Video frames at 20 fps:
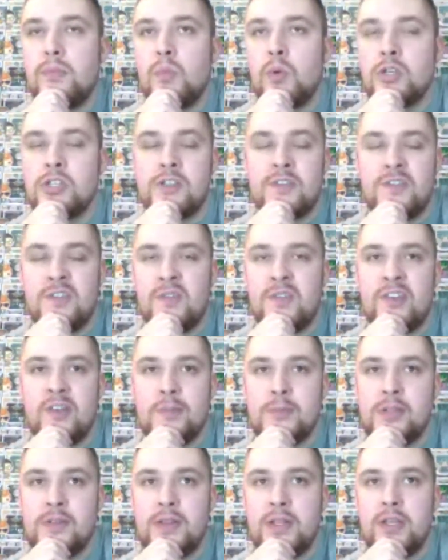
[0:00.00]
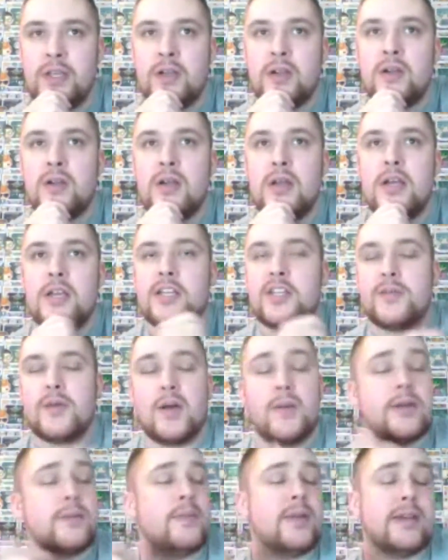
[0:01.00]
worst films of the year. It's
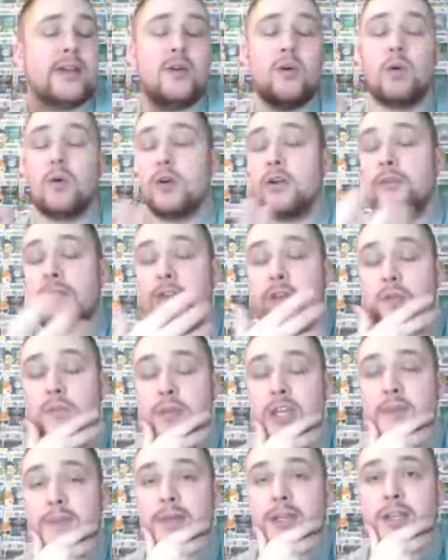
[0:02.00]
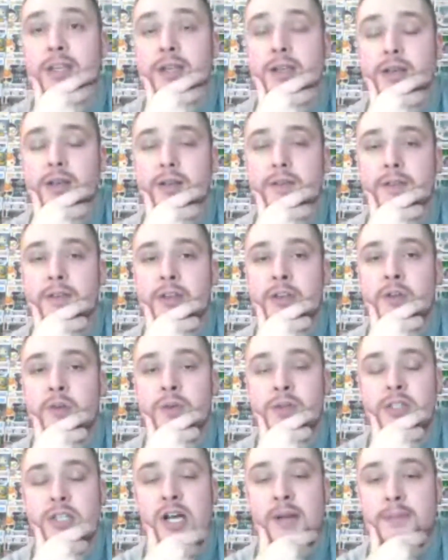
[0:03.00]
probably gonna be like a horror film, maybe,
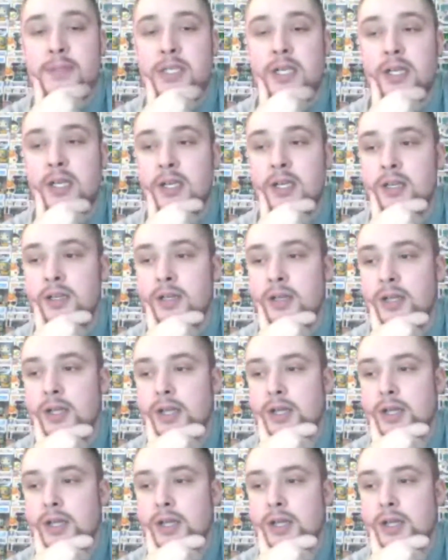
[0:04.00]
a top 10.